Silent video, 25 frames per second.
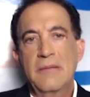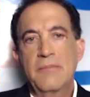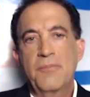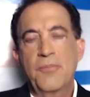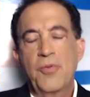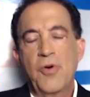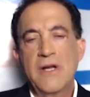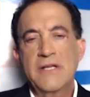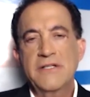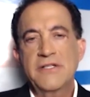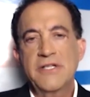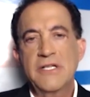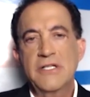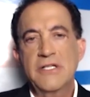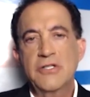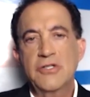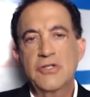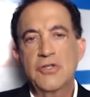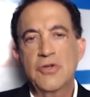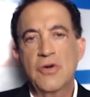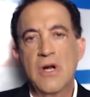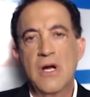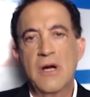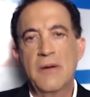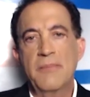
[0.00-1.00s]
President
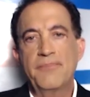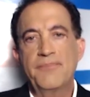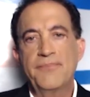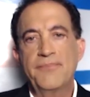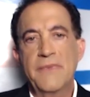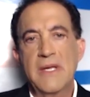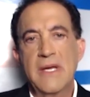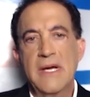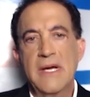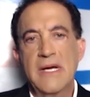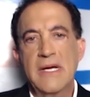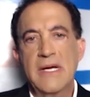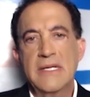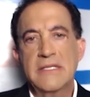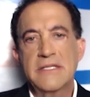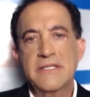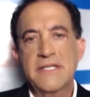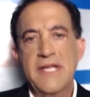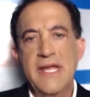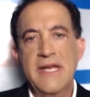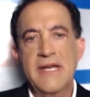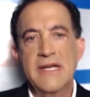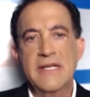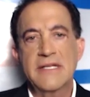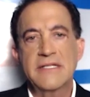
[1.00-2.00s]
Trump
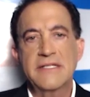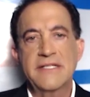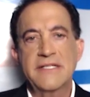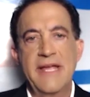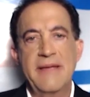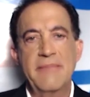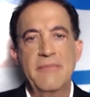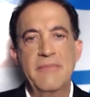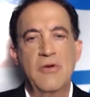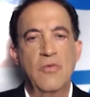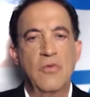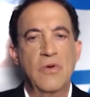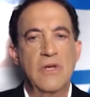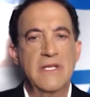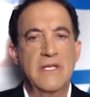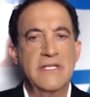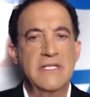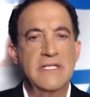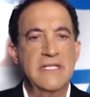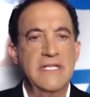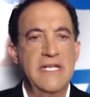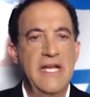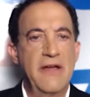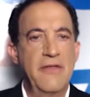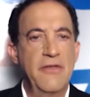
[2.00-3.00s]
said in a statement
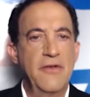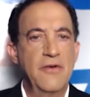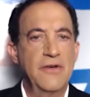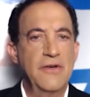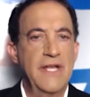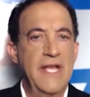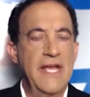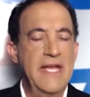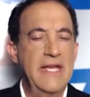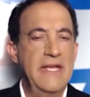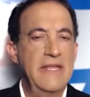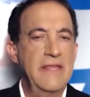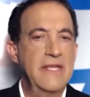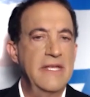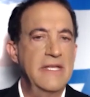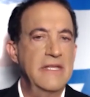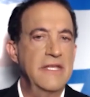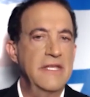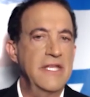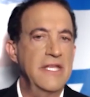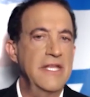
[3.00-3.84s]
released the other day that the